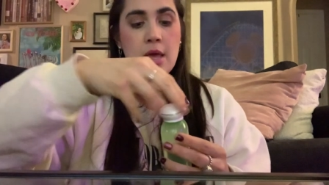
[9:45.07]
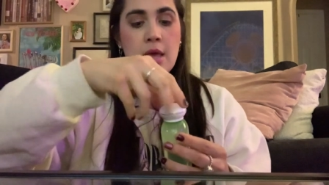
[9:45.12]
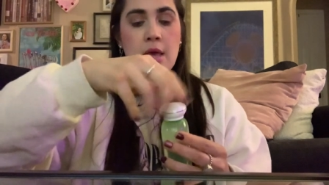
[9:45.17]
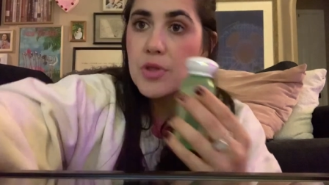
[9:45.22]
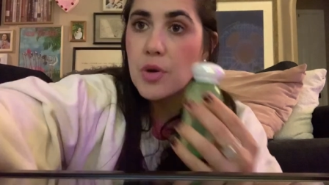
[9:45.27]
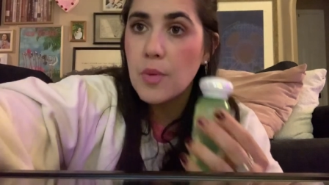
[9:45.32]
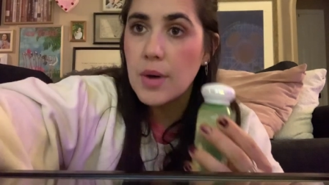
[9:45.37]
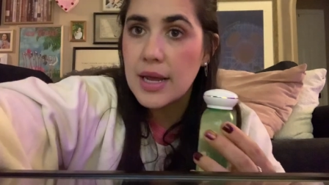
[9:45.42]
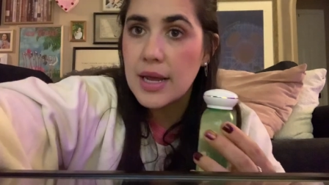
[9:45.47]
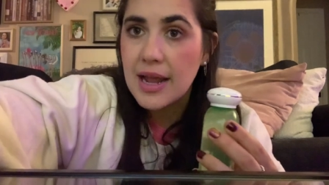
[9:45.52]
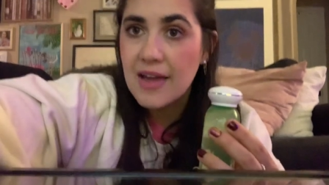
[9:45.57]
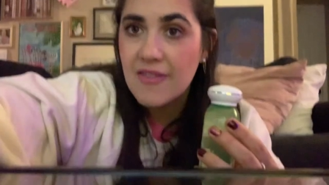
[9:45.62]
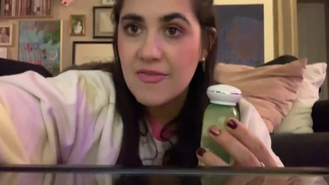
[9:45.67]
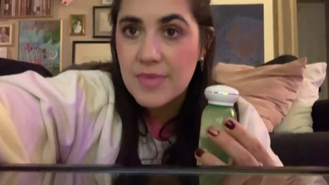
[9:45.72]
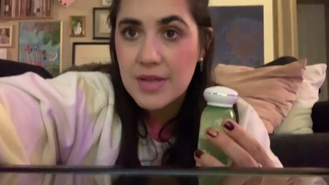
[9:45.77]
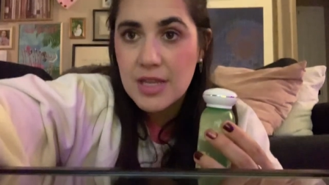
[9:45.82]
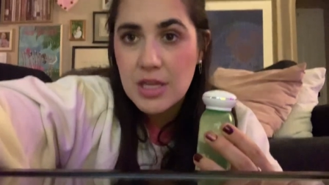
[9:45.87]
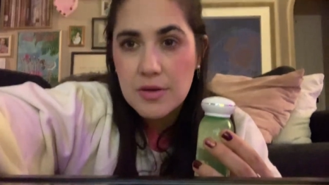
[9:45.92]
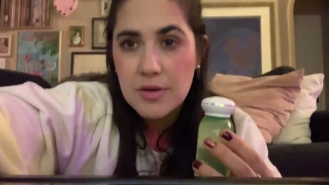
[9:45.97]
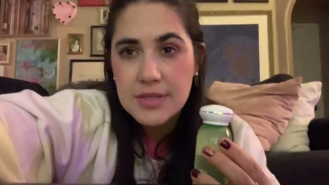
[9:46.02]
The one I've
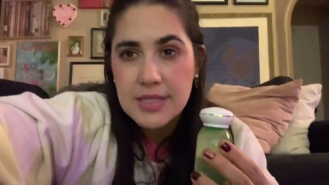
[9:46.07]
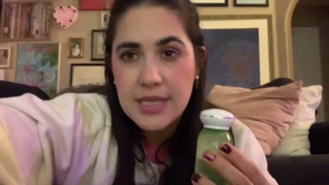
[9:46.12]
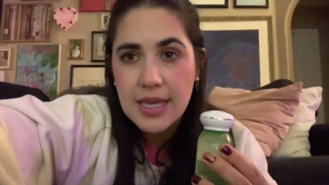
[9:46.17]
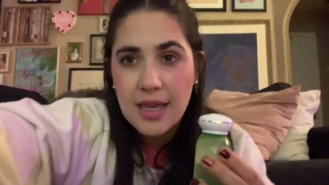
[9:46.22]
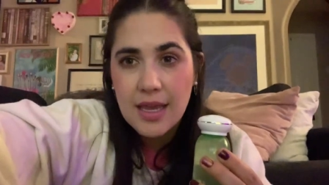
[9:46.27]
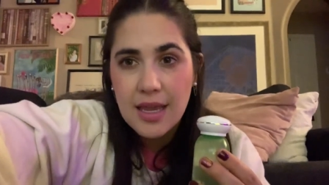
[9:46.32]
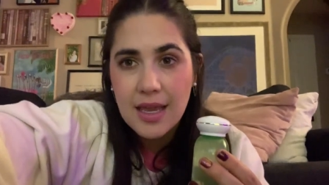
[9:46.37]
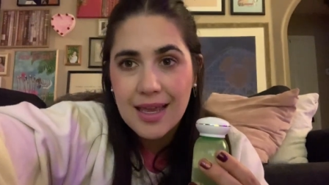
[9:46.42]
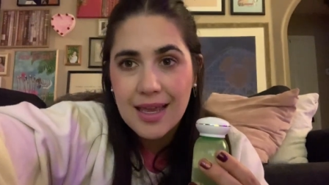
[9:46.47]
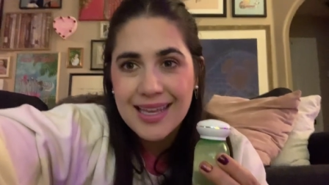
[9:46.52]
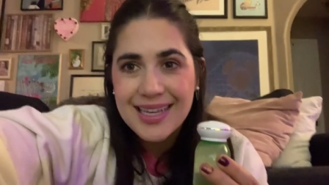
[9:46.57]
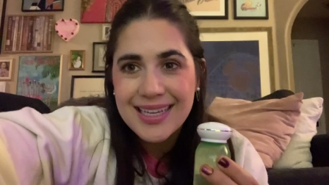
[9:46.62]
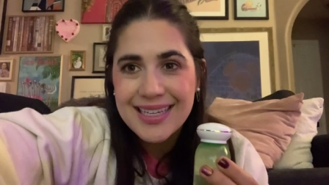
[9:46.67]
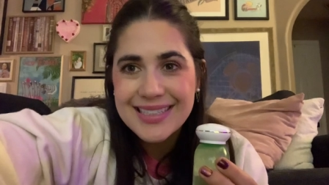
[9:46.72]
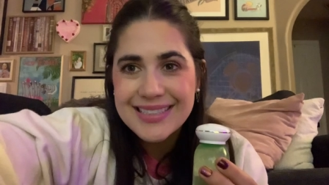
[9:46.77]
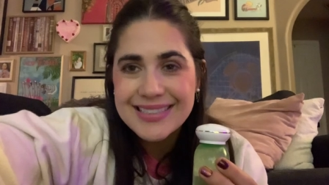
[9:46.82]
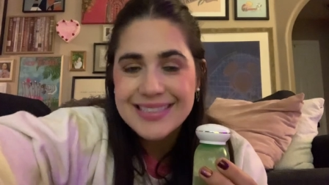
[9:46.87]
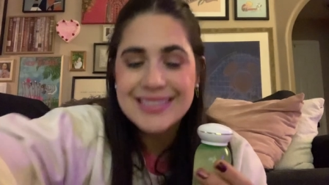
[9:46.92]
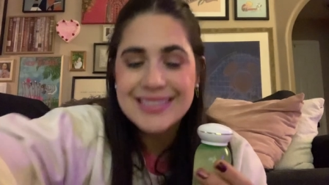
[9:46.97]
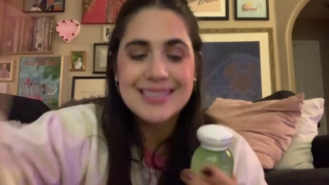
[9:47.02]
been using
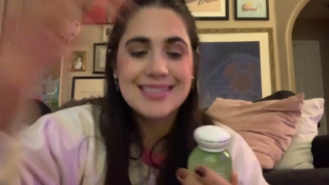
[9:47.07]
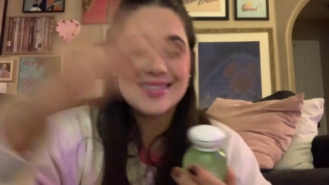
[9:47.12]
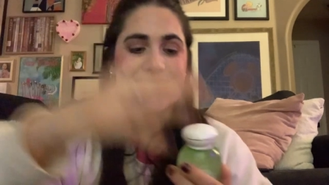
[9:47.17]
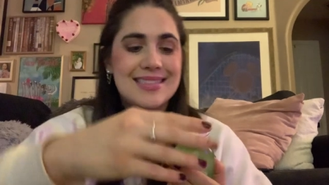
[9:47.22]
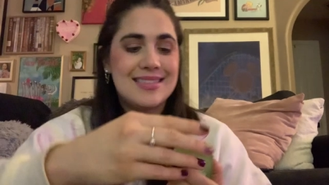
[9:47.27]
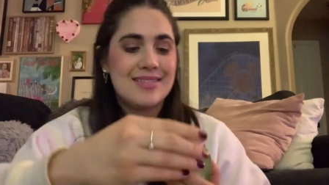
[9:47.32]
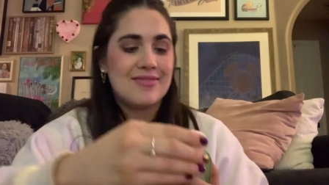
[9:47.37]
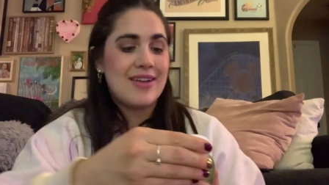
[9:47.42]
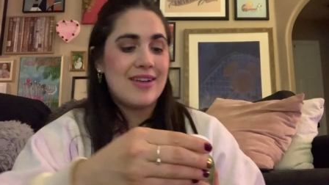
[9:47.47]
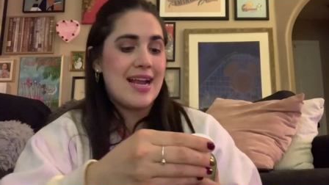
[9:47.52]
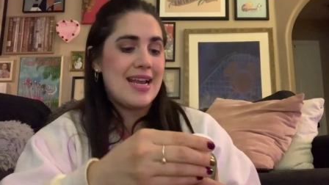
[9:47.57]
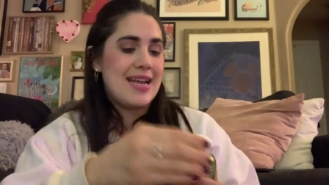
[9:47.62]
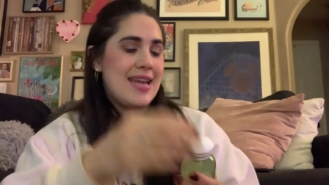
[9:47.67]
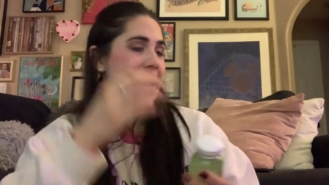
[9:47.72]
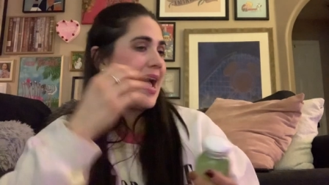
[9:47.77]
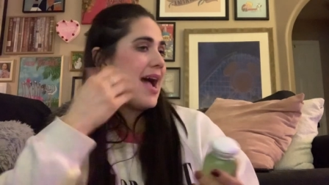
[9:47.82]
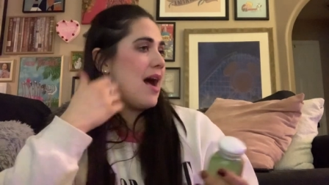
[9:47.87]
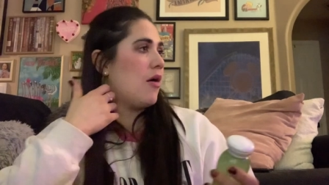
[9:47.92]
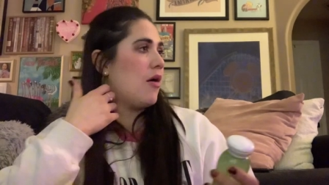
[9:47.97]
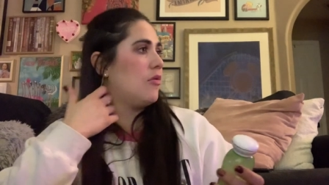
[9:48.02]
right
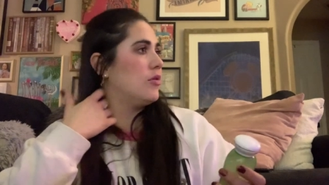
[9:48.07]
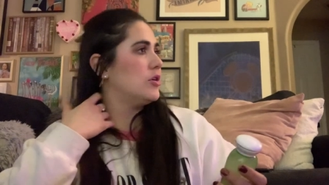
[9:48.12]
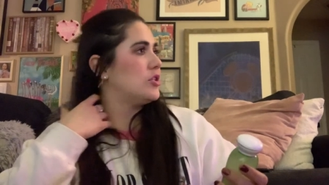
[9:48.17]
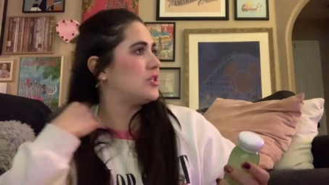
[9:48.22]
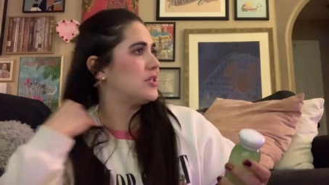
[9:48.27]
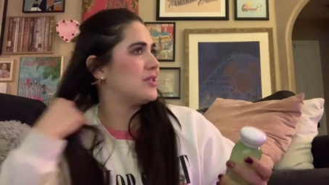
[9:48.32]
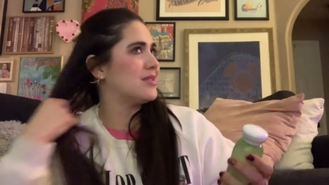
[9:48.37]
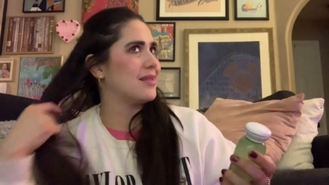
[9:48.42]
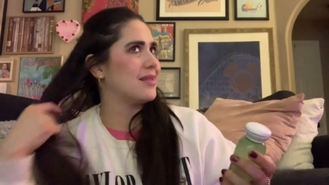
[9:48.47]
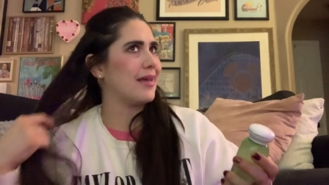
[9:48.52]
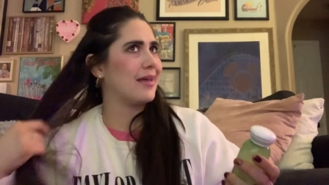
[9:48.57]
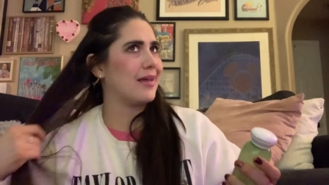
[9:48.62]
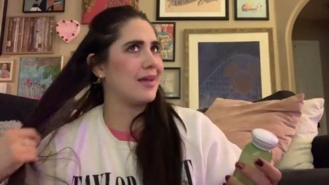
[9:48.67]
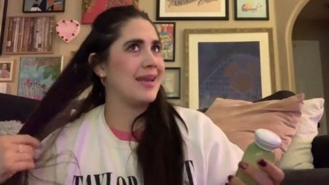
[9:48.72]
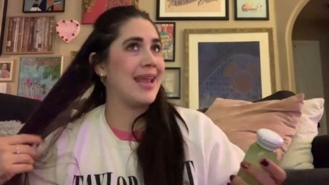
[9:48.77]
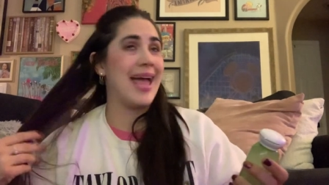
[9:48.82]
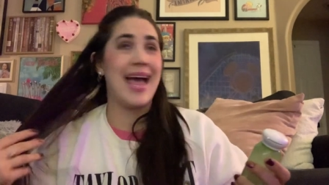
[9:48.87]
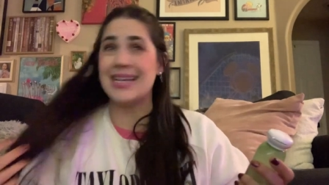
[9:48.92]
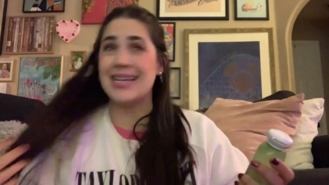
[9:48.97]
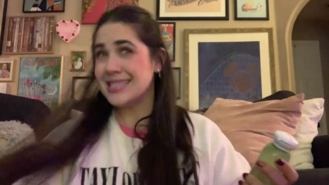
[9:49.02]
now, which is like
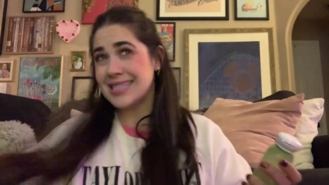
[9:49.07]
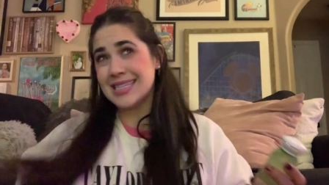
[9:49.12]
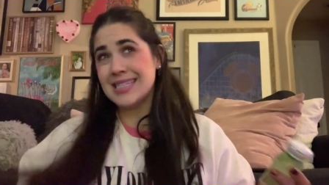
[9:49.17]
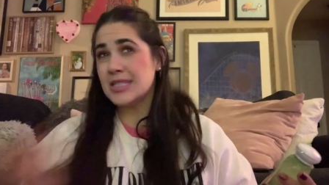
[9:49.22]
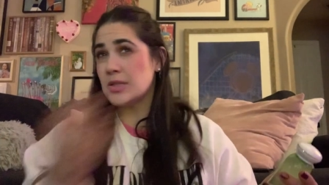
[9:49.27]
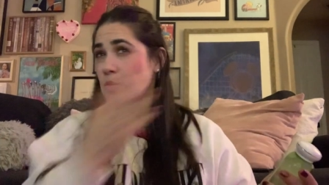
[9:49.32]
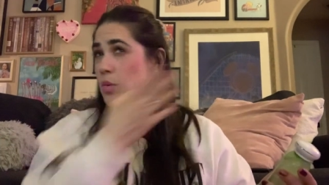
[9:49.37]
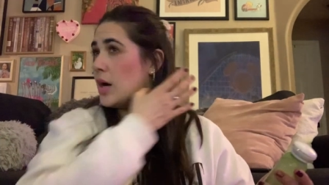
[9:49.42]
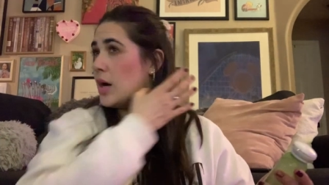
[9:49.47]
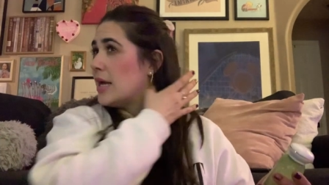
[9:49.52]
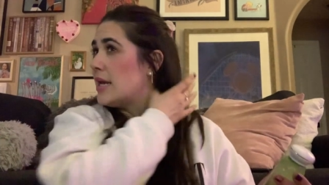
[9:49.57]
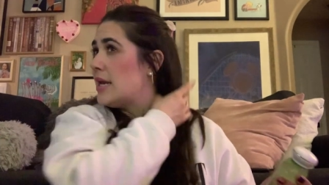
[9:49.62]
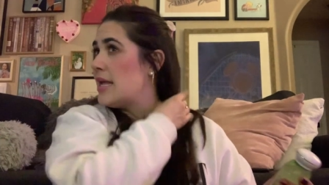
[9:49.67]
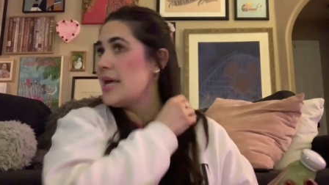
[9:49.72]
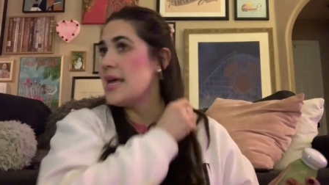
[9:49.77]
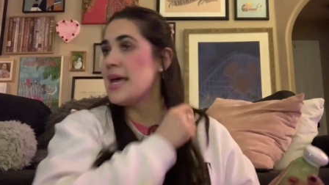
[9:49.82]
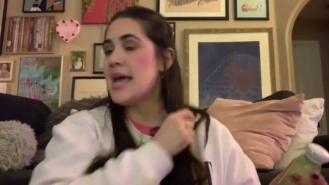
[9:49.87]
an essence one.